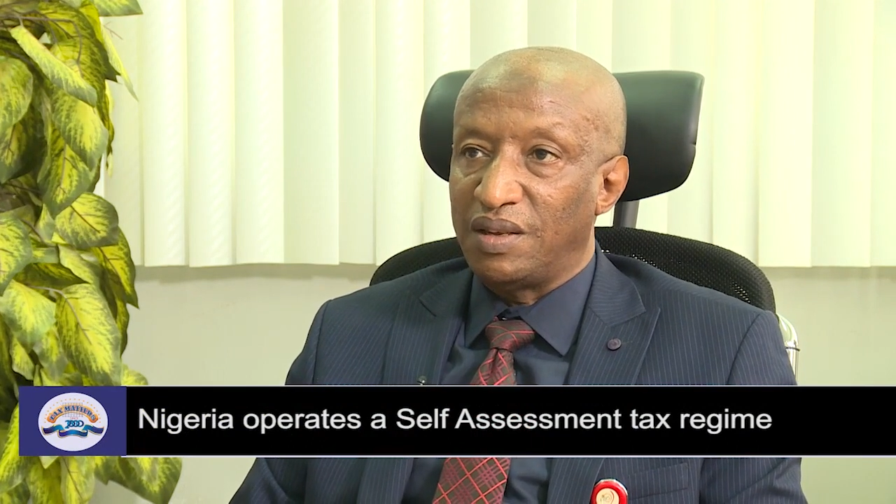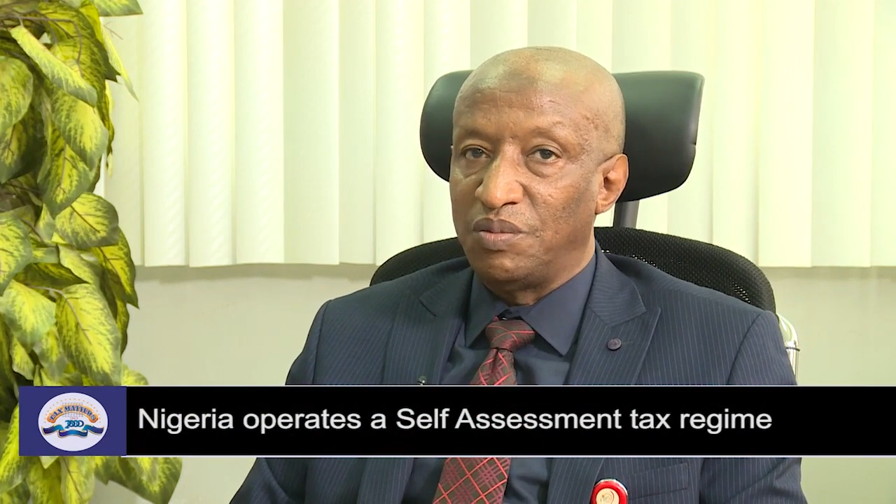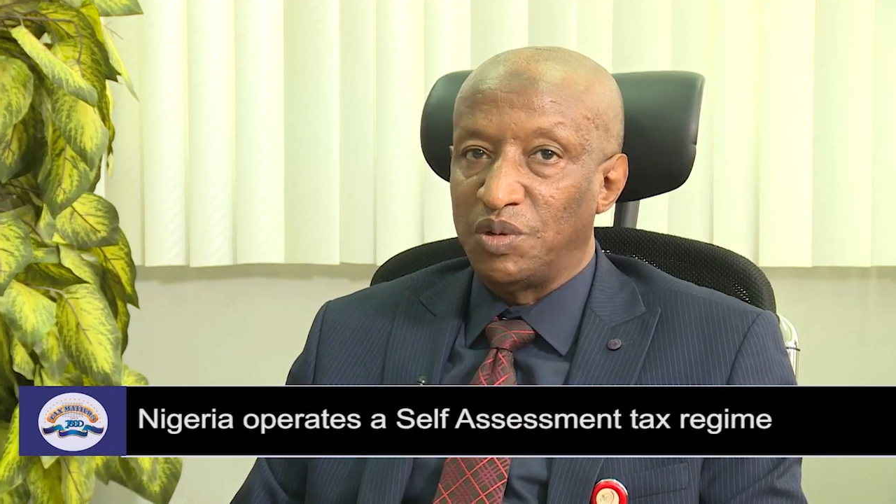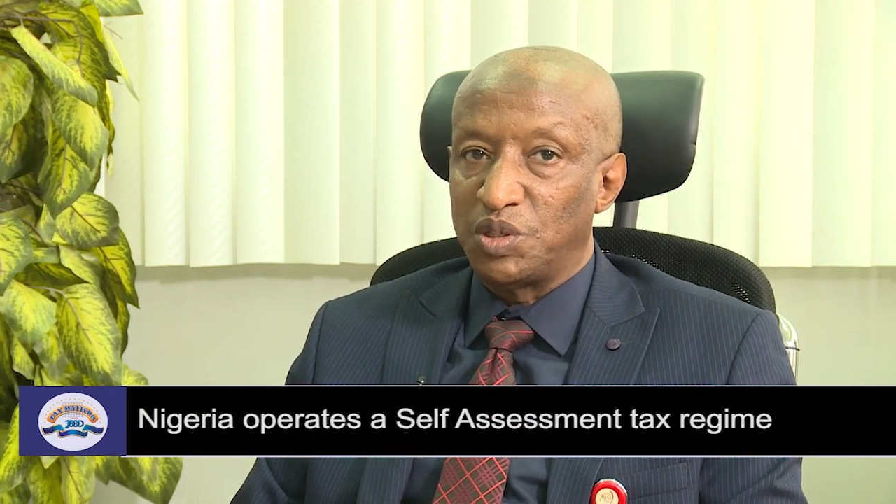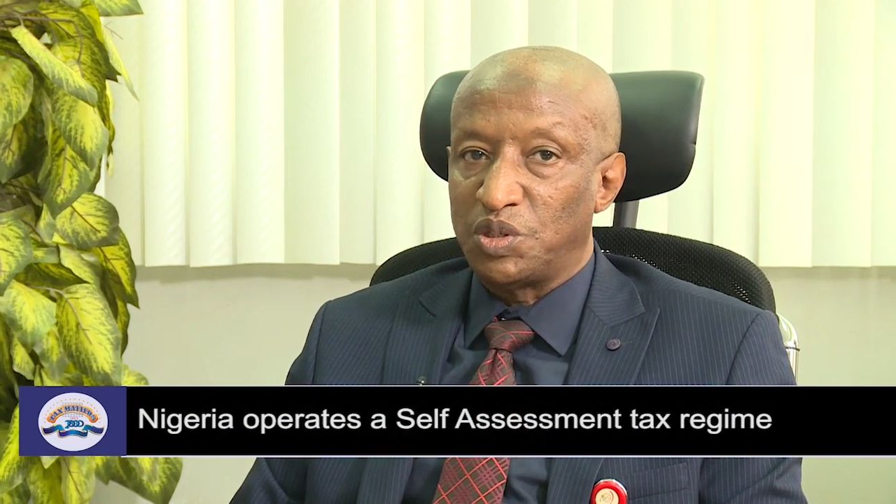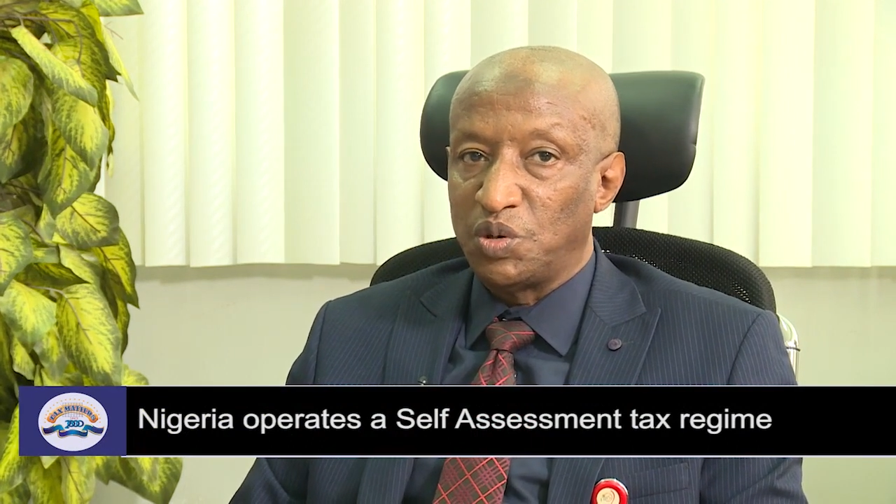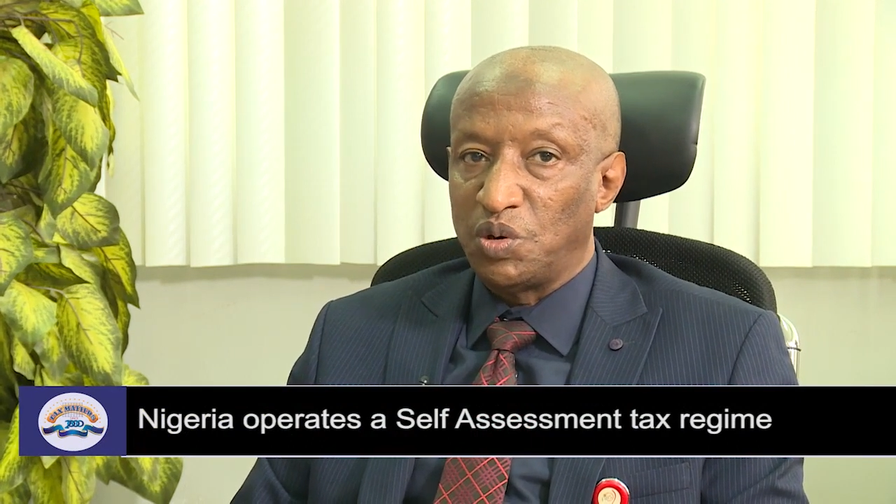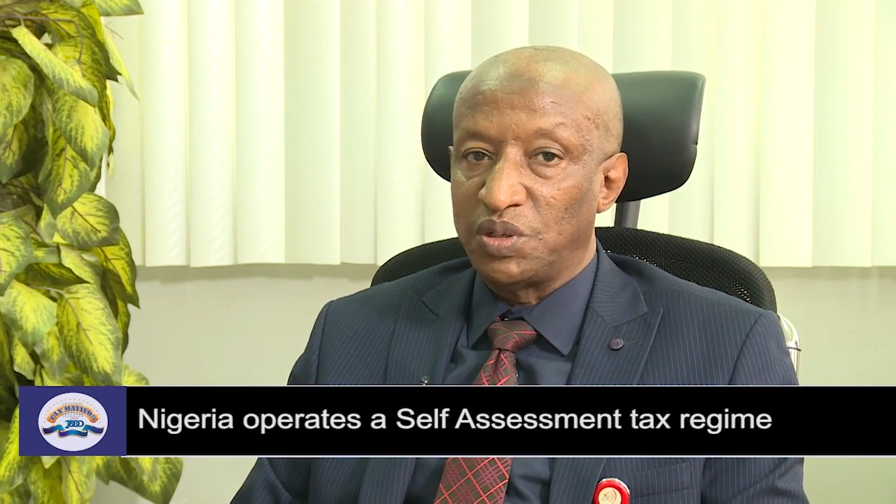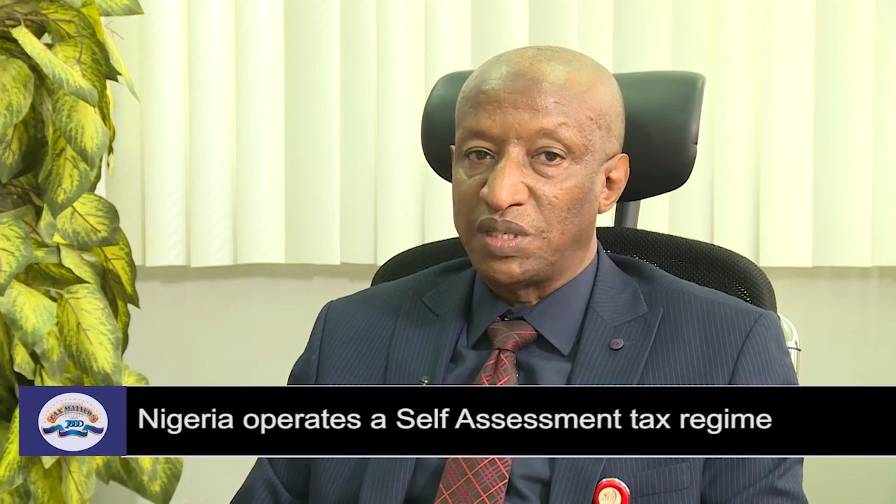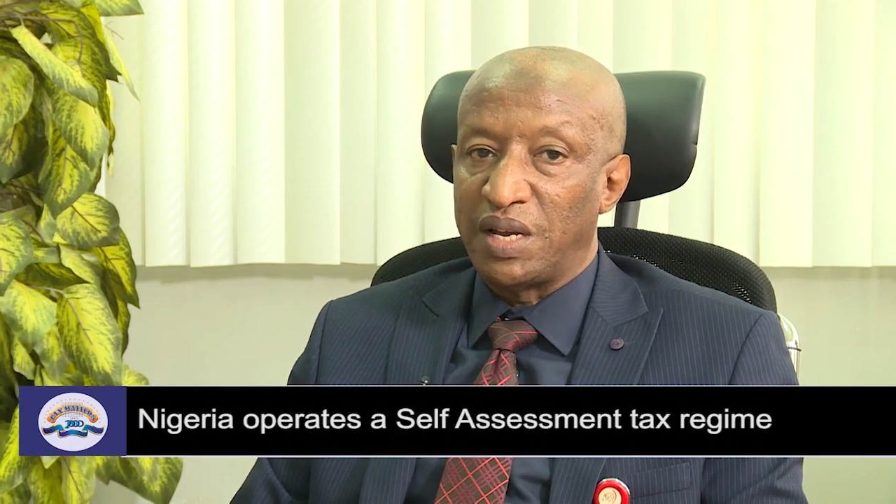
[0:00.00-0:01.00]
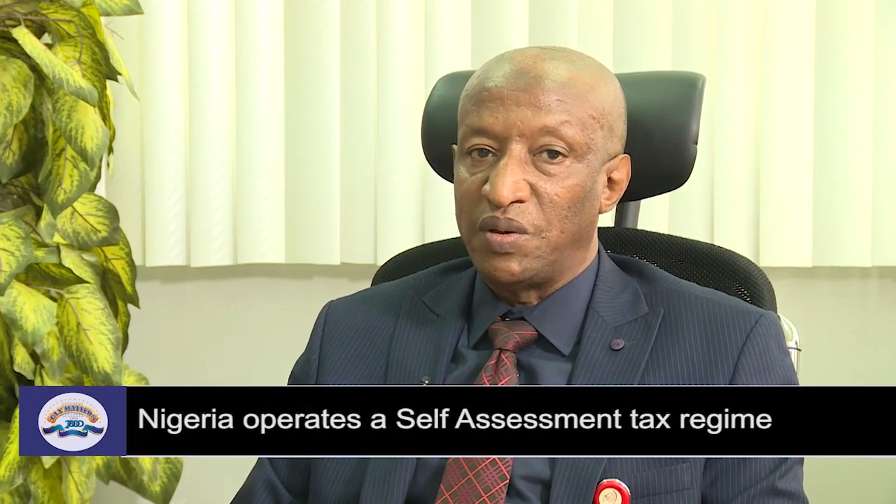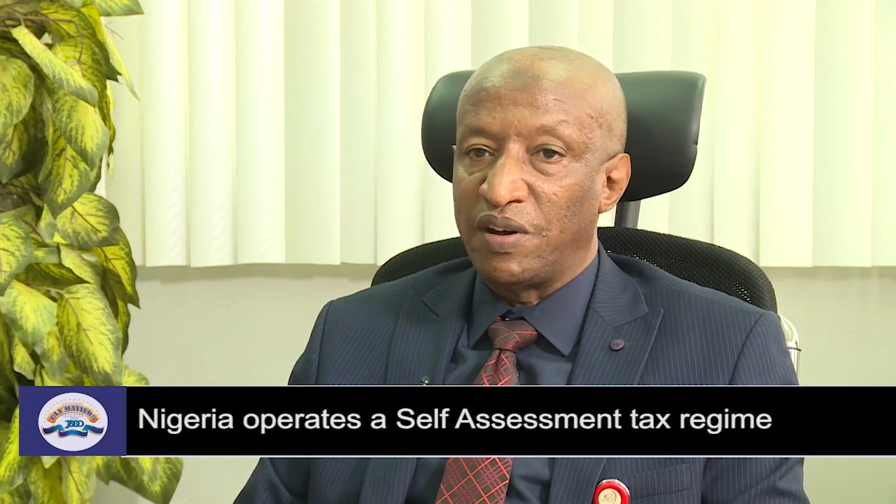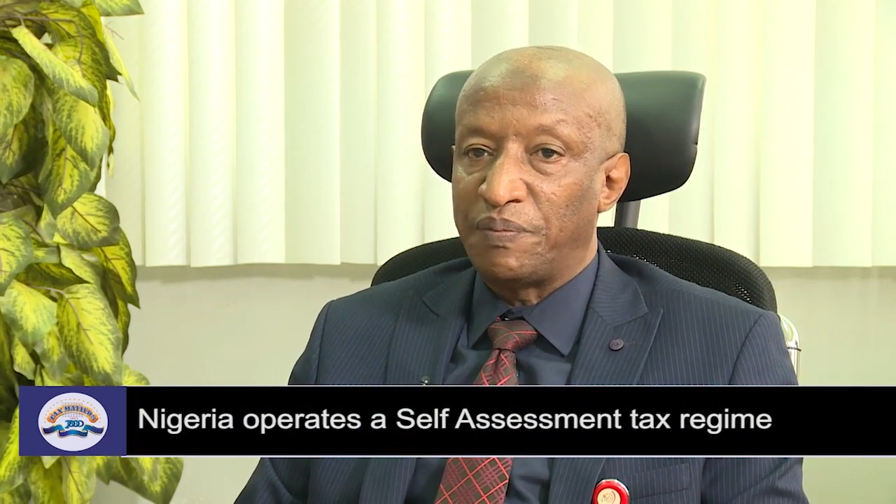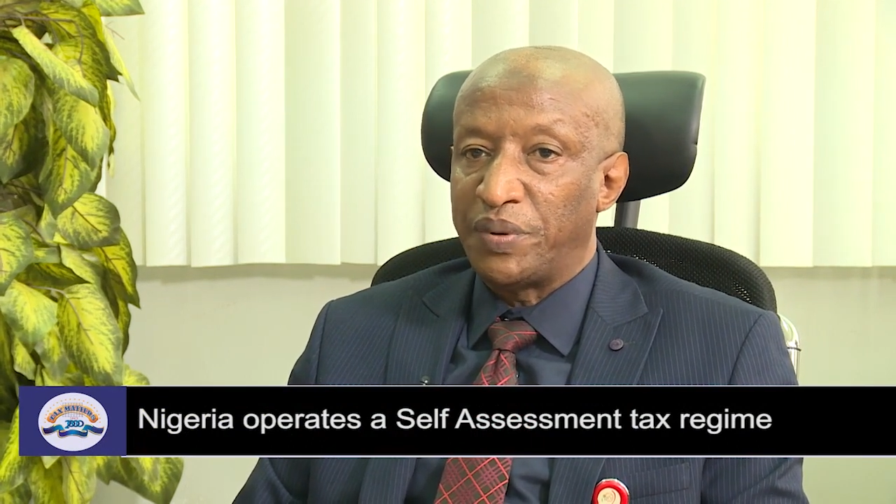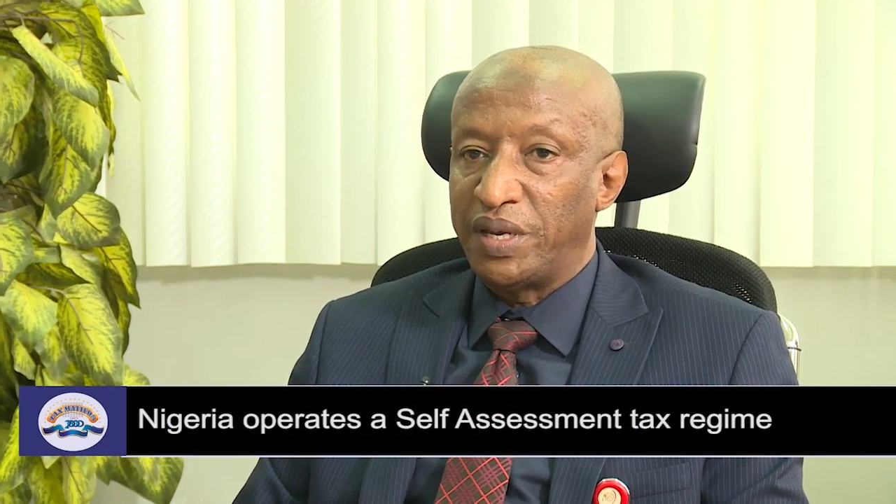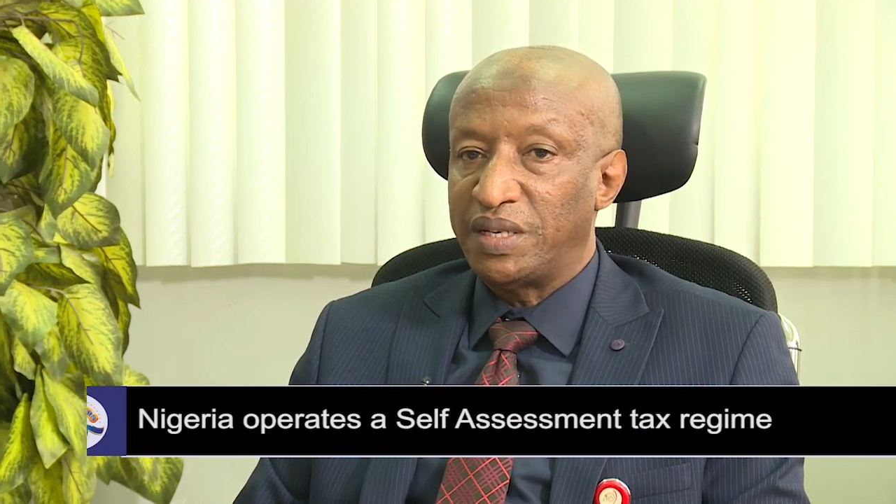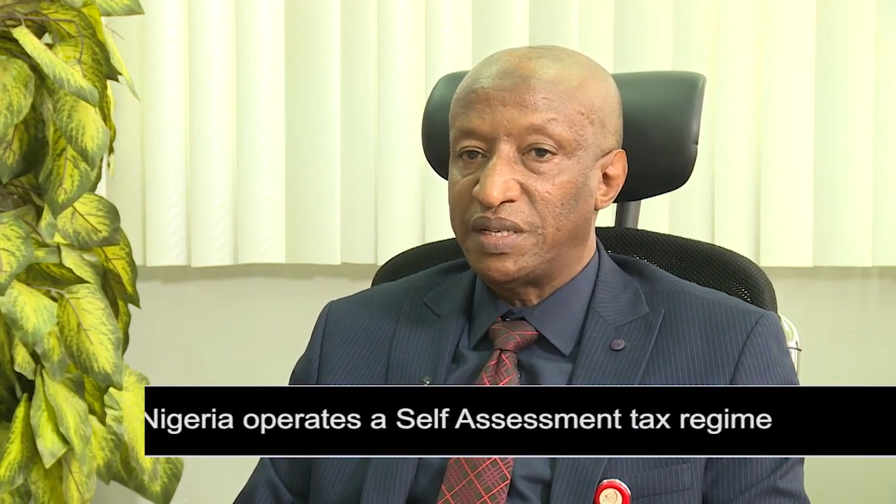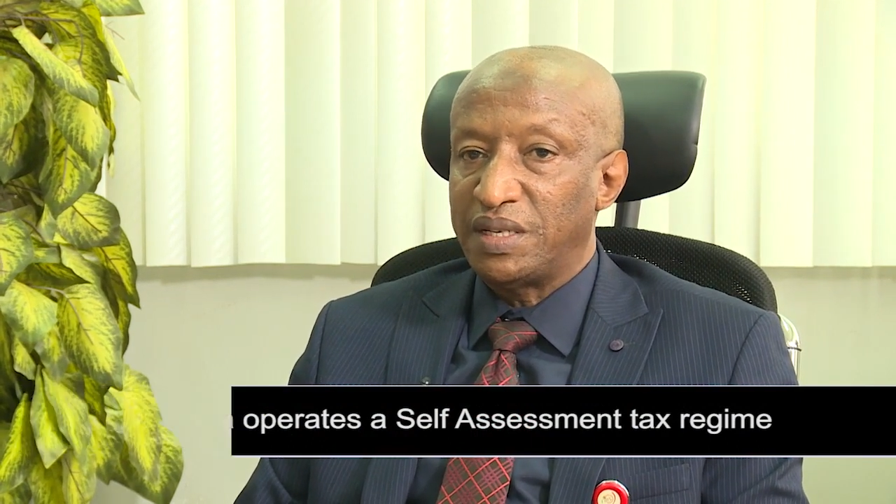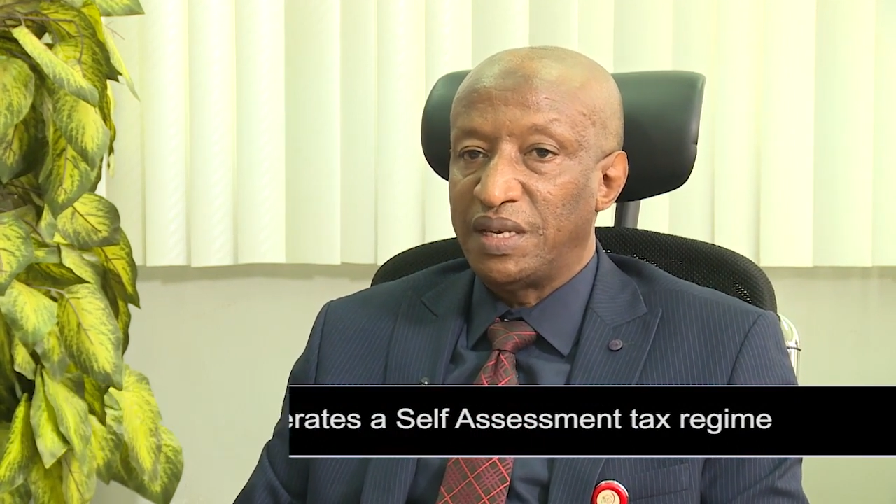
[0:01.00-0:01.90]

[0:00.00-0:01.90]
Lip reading: you must show us that you have paid